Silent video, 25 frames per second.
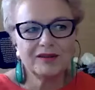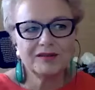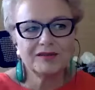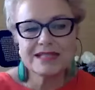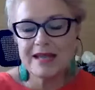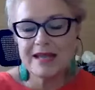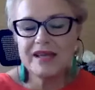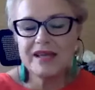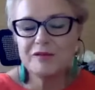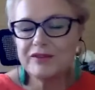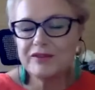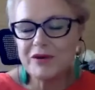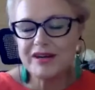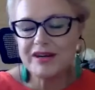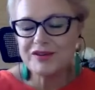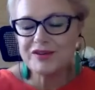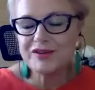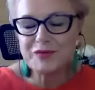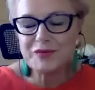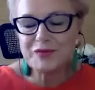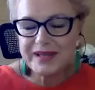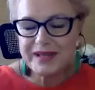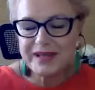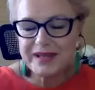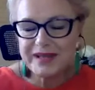same
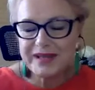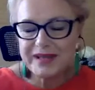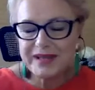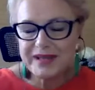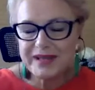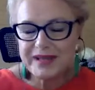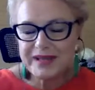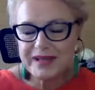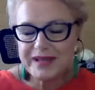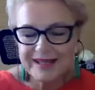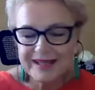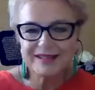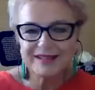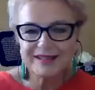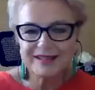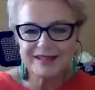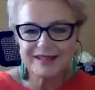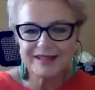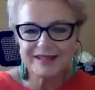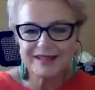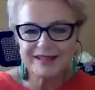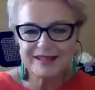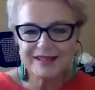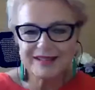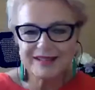thing what you are
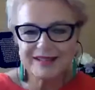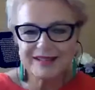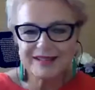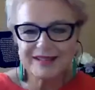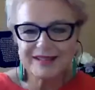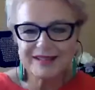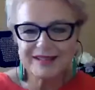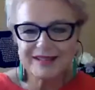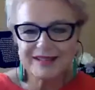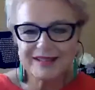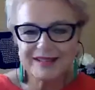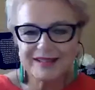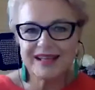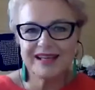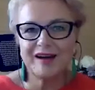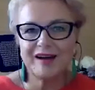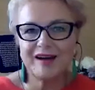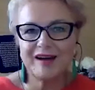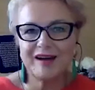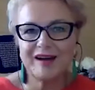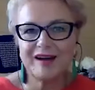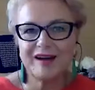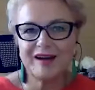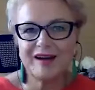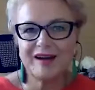doing, and
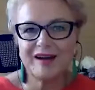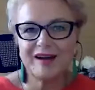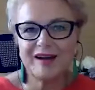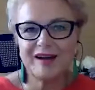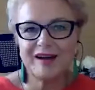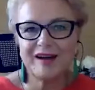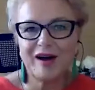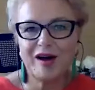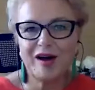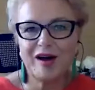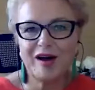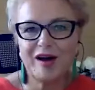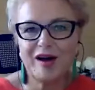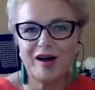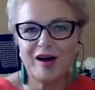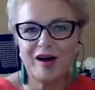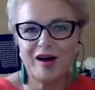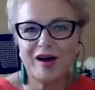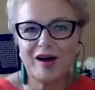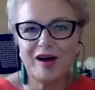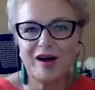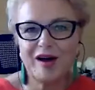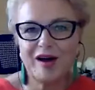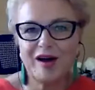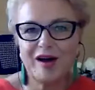how
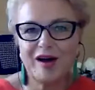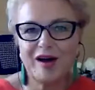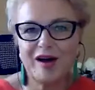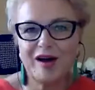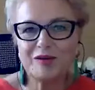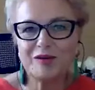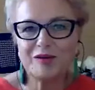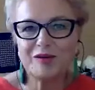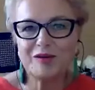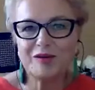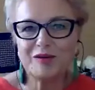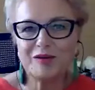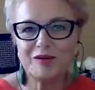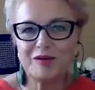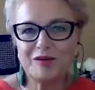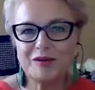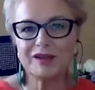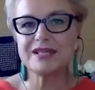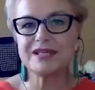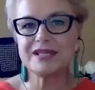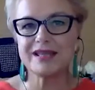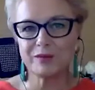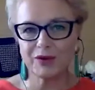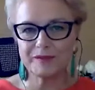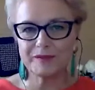you
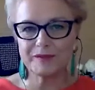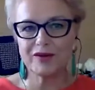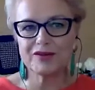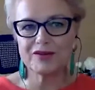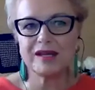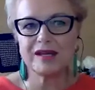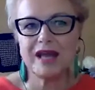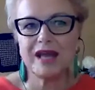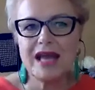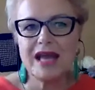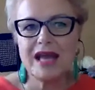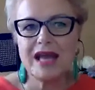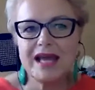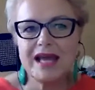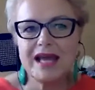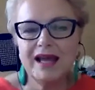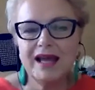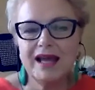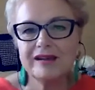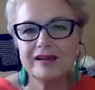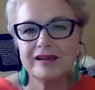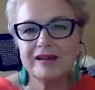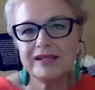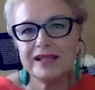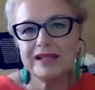see the world,
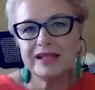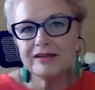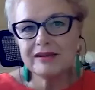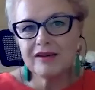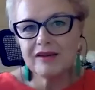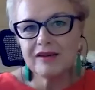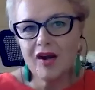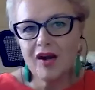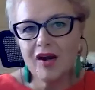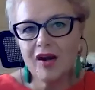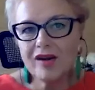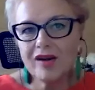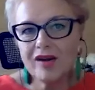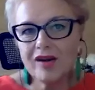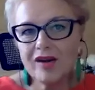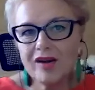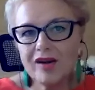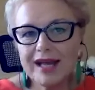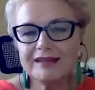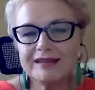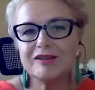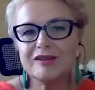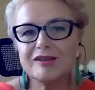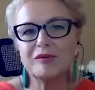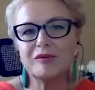because
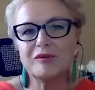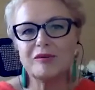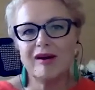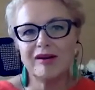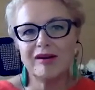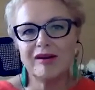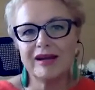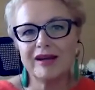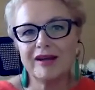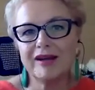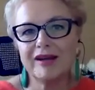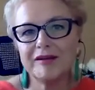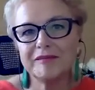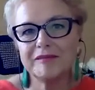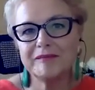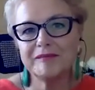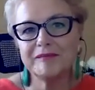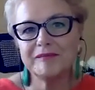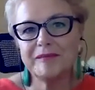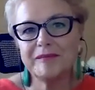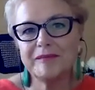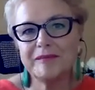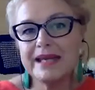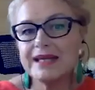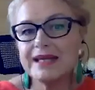I think,
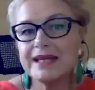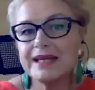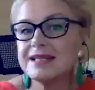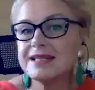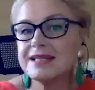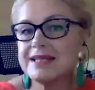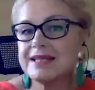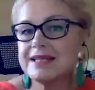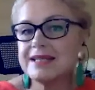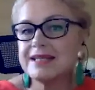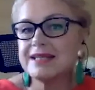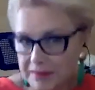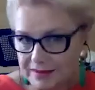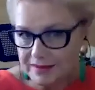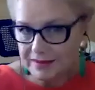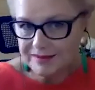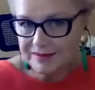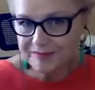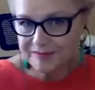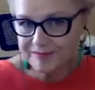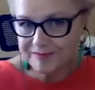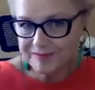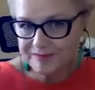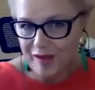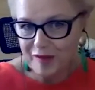Ragnar, you
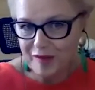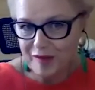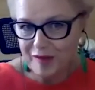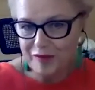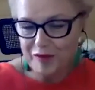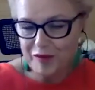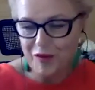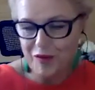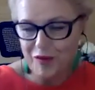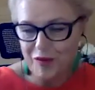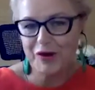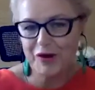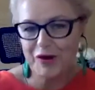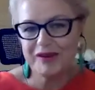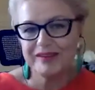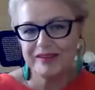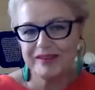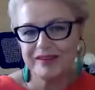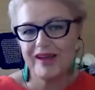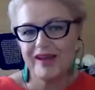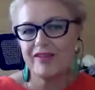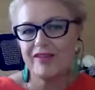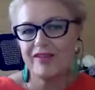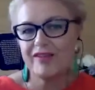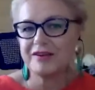are a
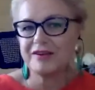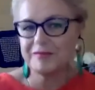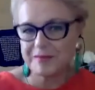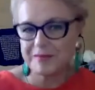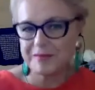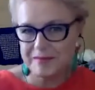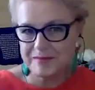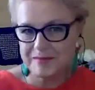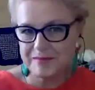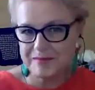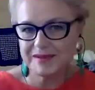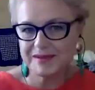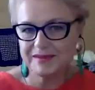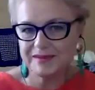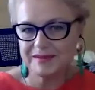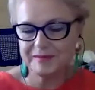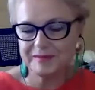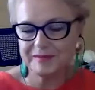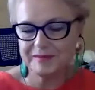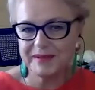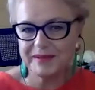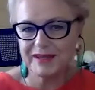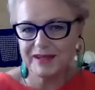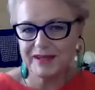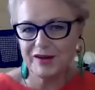big example
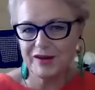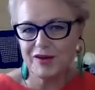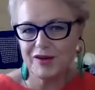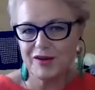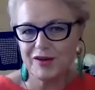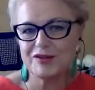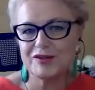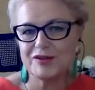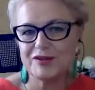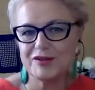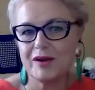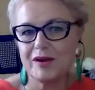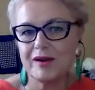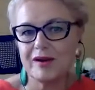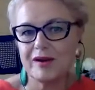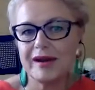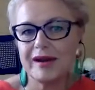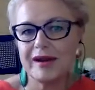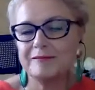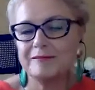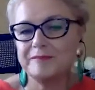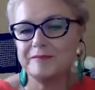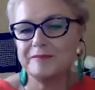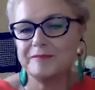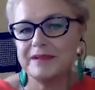for the other
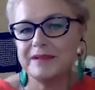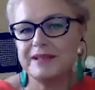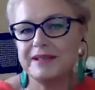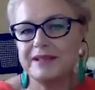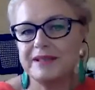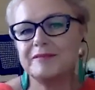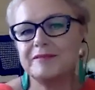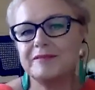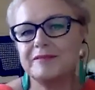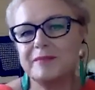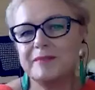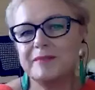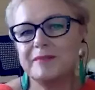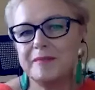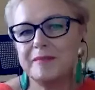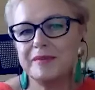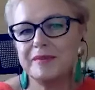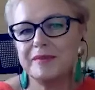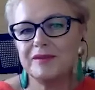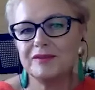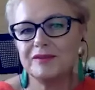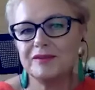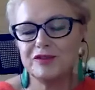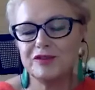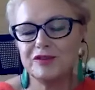people, because you
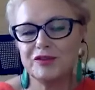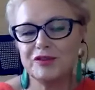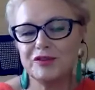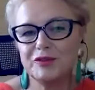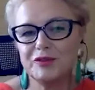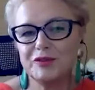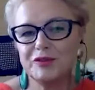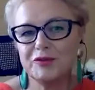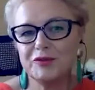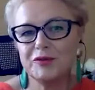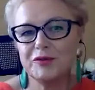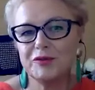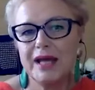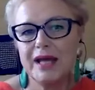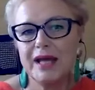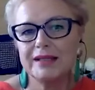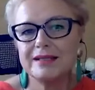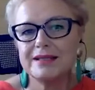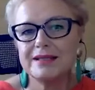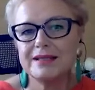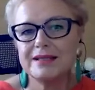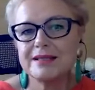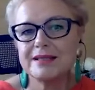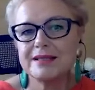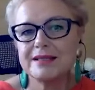are helping
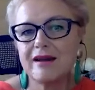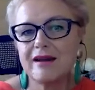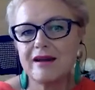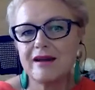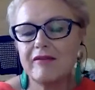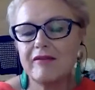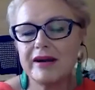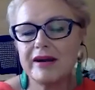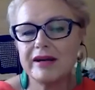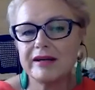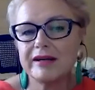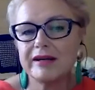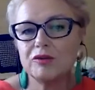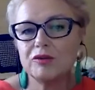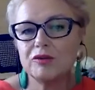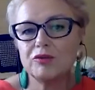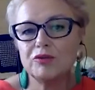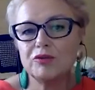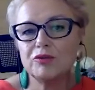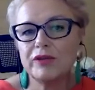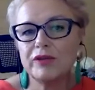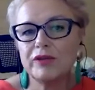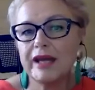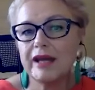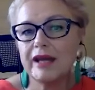people to
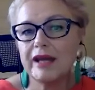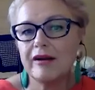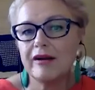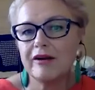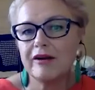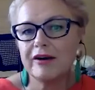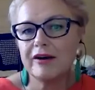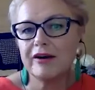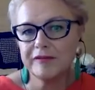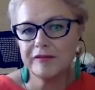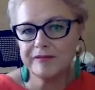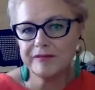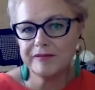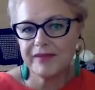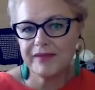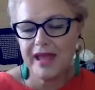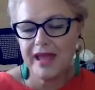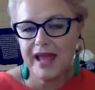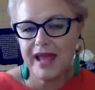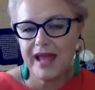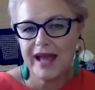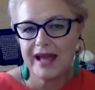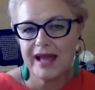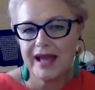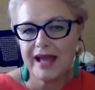discover who they
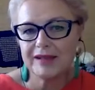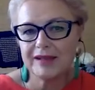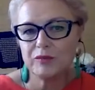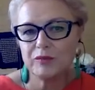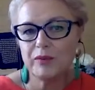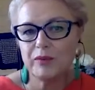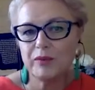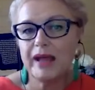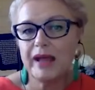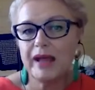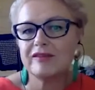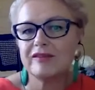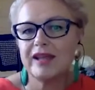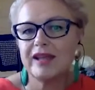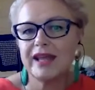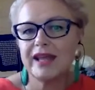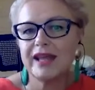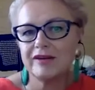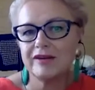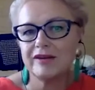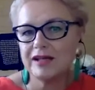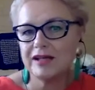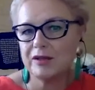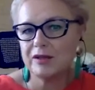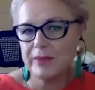are and where
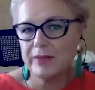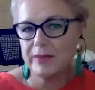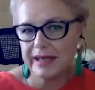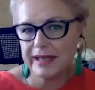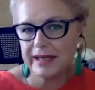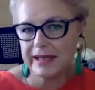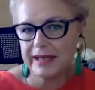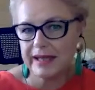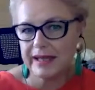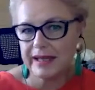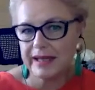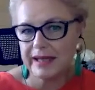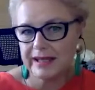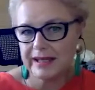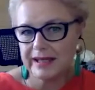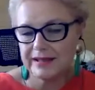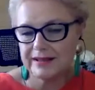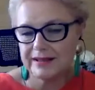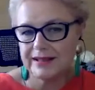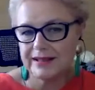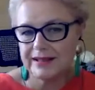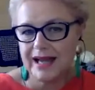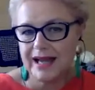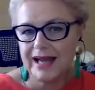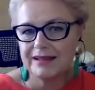they are going.
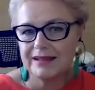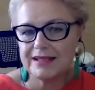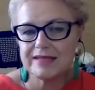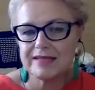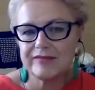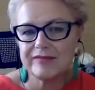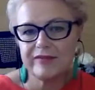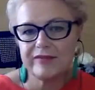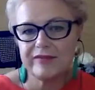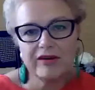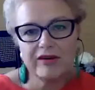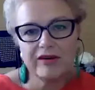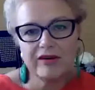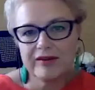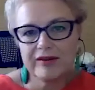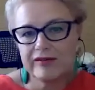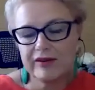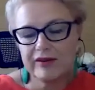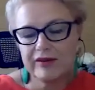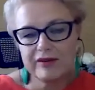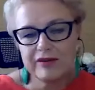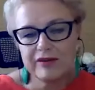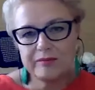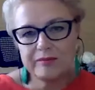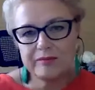This is
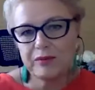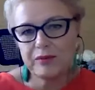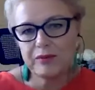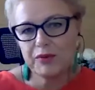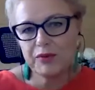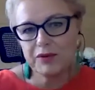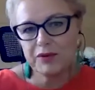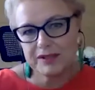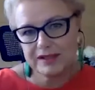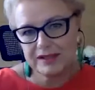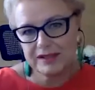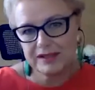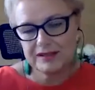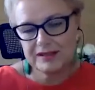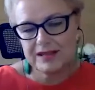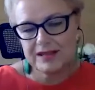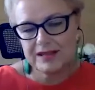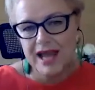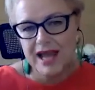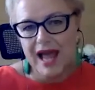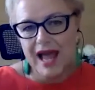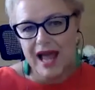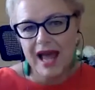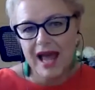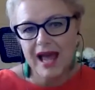very, very
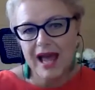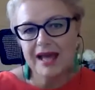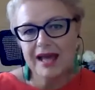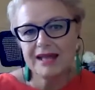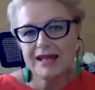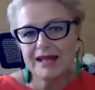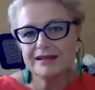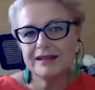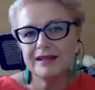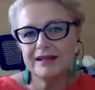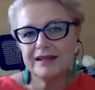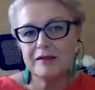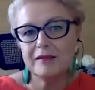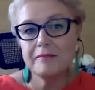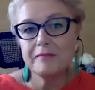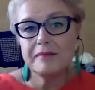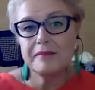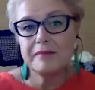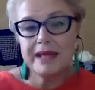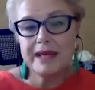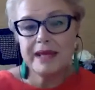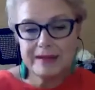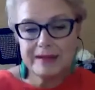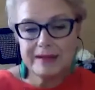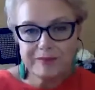important.
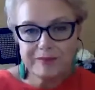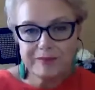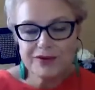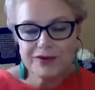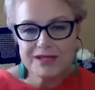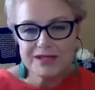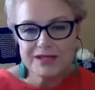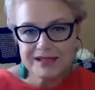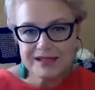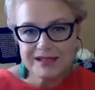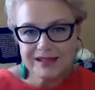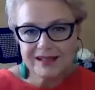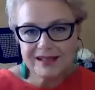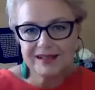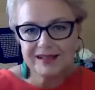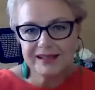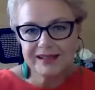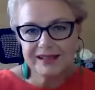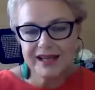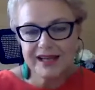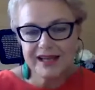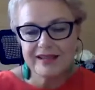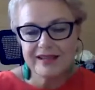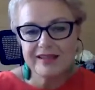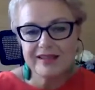And me
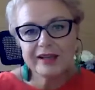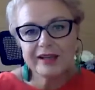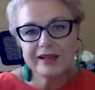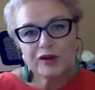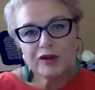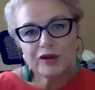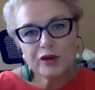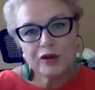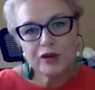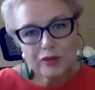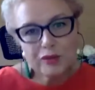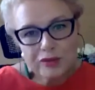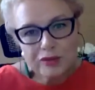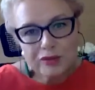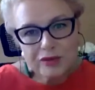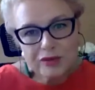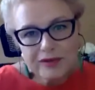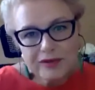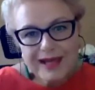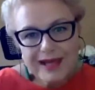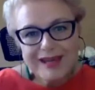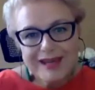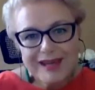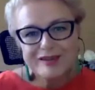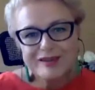personally, I thank
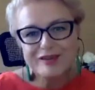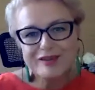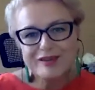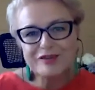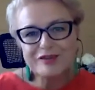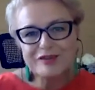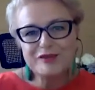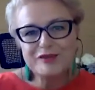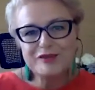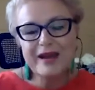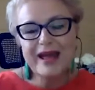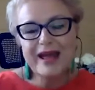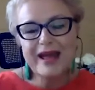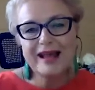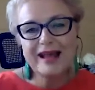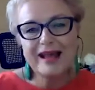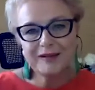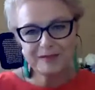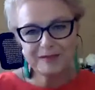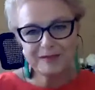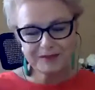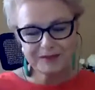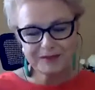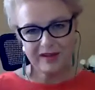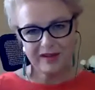you to
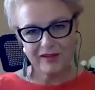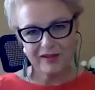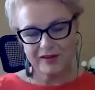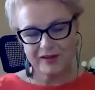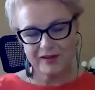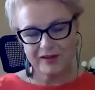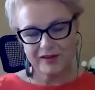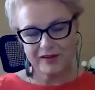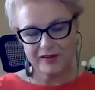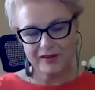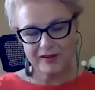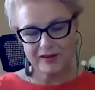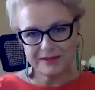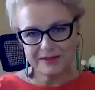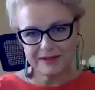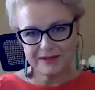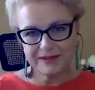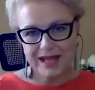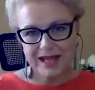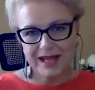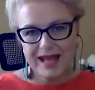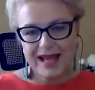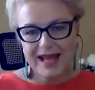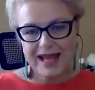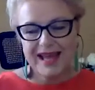help the other
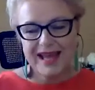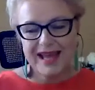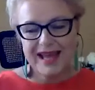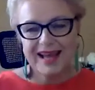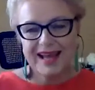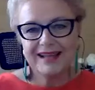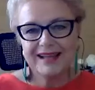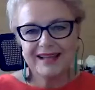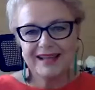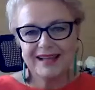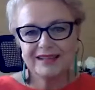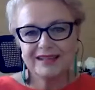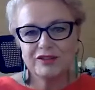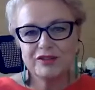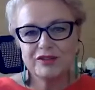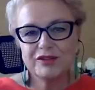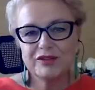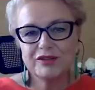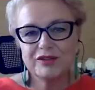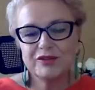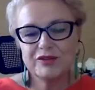people, and